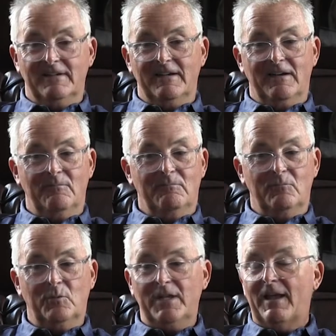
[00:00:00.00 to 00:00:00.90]
Um,
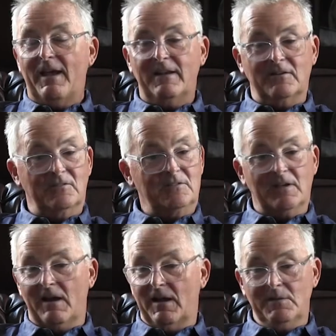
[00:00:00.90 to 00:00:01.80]
we had a good
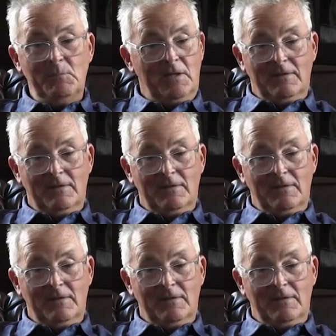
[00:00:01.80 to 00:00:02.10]
time,